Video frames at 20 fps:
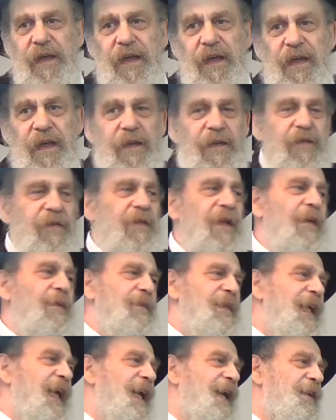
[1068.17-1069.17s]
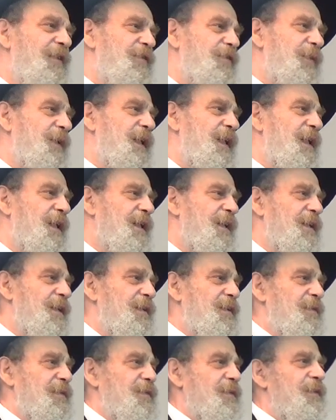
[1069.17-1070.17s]
And sometimes it
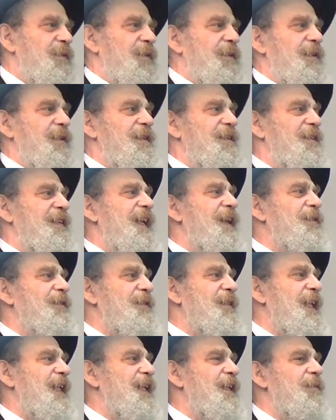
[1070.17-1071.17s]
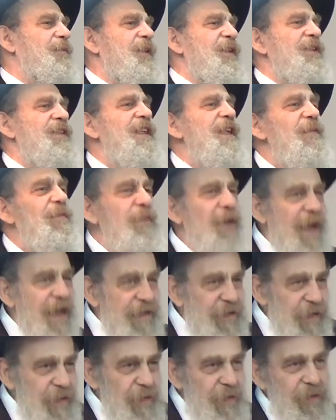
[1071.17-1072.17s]
sounds like a mission
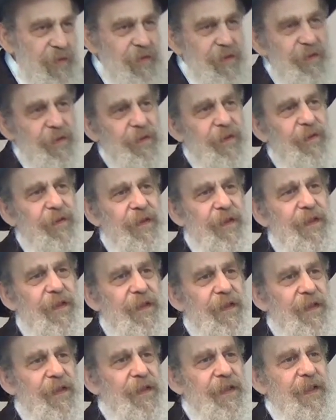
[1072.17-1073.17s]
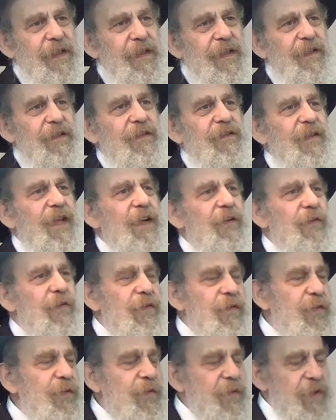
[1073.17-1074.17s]
impossible. It sounds
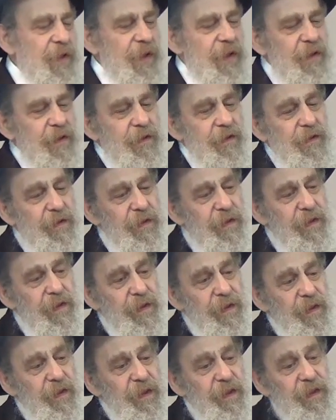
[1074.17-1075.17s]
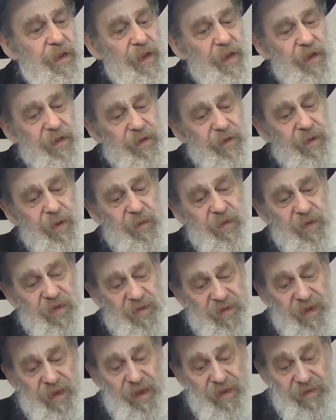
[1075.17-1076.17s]
too great. And the Alter Rebbe
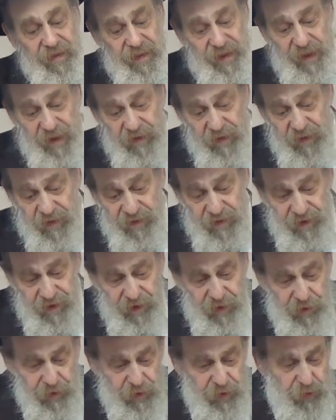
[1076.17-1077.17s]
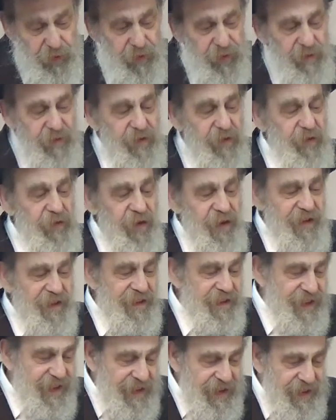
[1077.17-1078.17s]
says that every single Jew, if his father
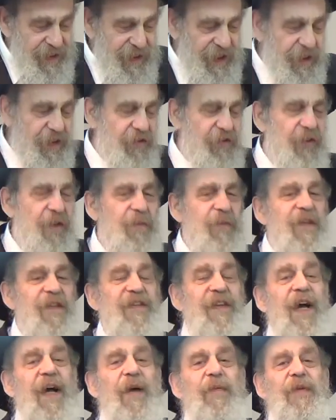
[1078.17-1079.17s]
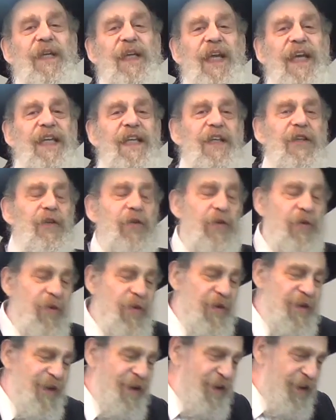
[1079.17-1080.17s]
didn't teach him, he's obligated to
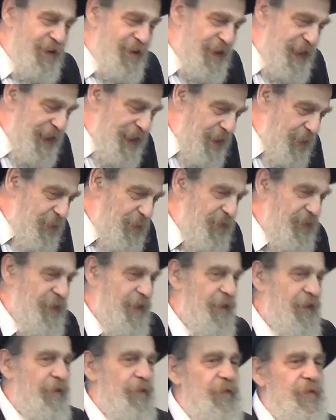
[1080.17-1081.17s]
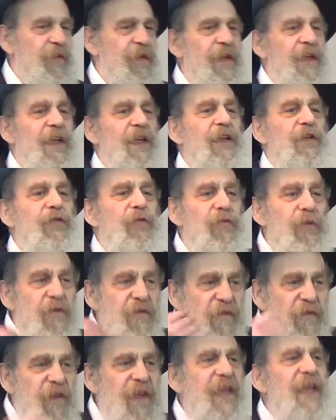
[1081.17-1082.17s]
learn all that himself, to
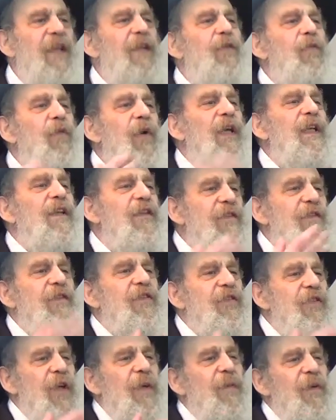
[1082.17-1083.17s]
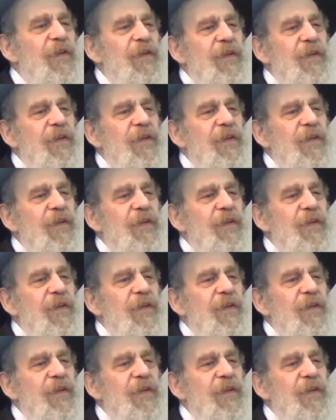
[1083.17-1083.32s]
reveal what his neshama is